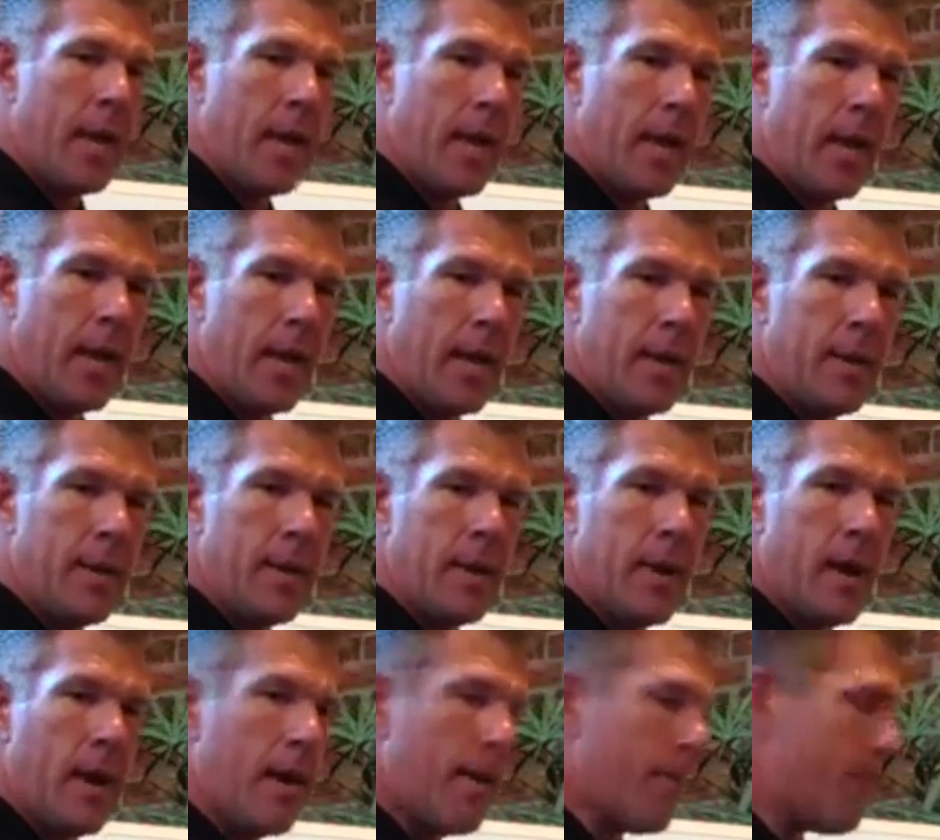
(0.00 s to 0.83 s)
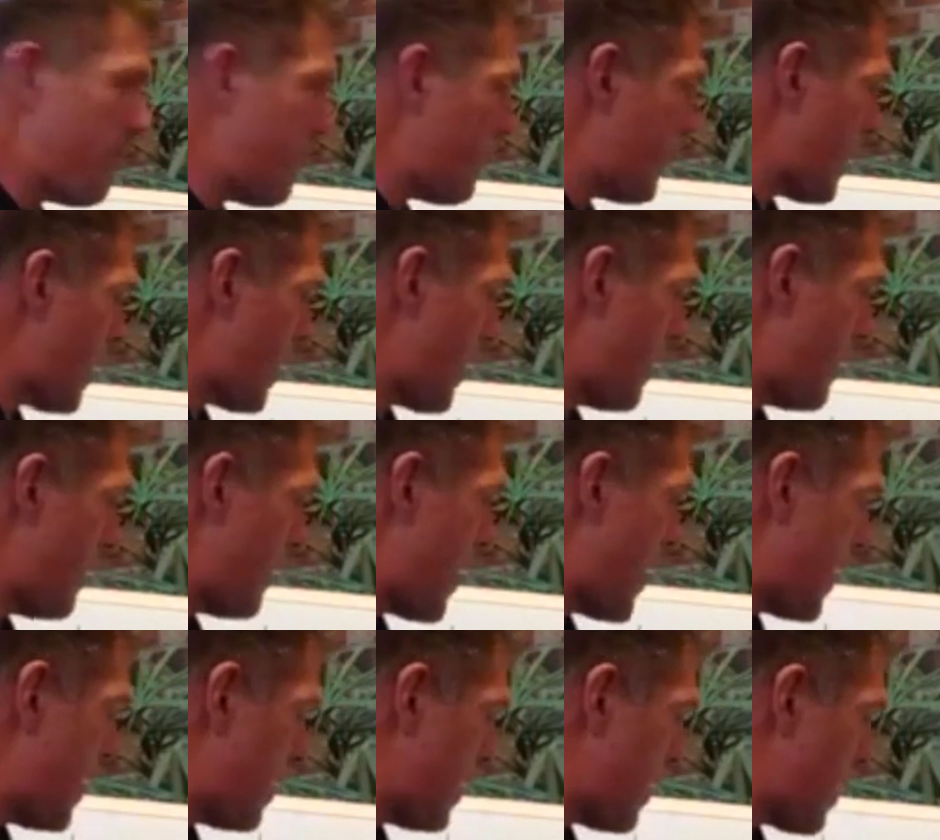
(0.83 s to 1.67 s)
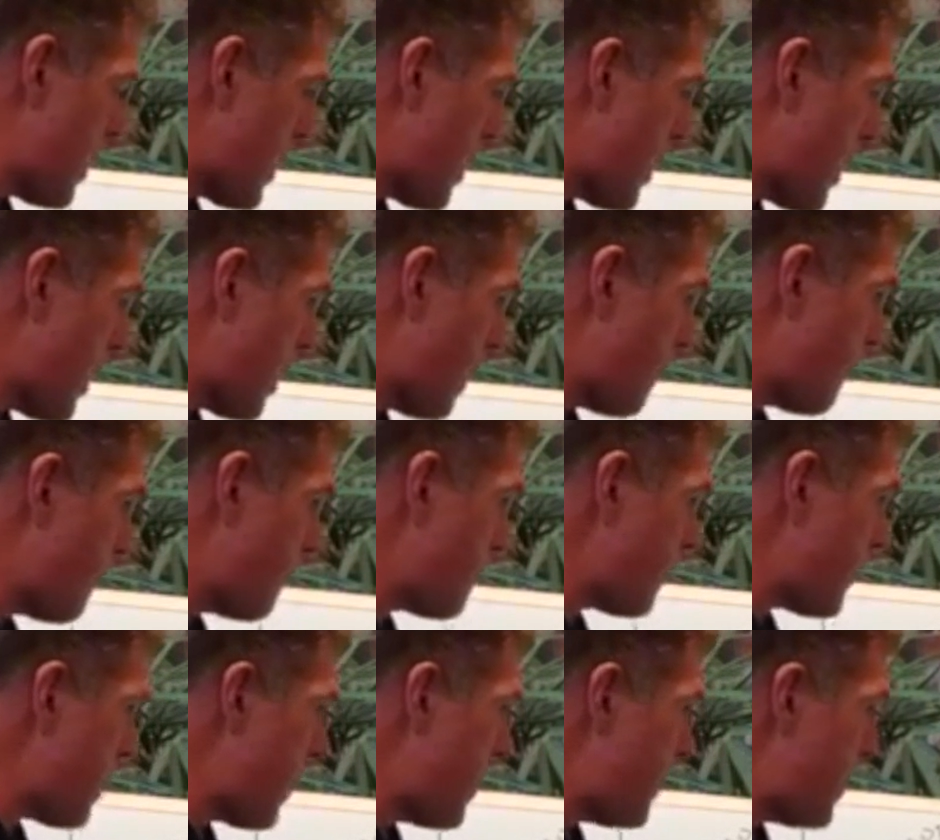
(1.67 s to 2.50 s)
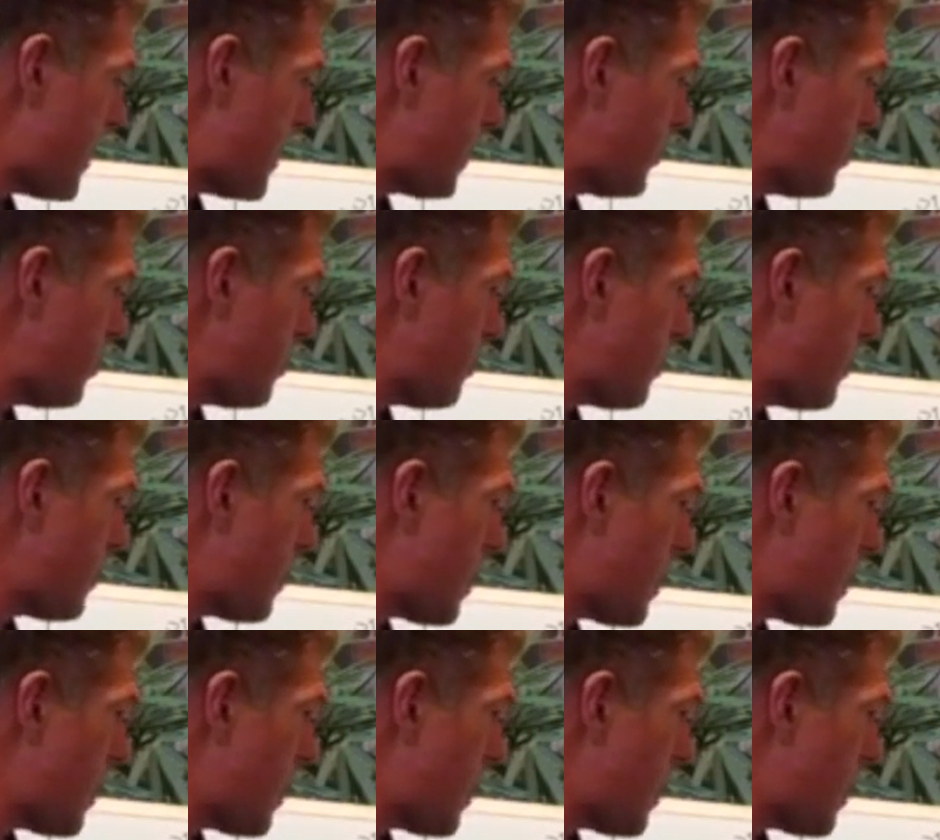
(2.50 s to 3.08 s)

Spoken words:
and then you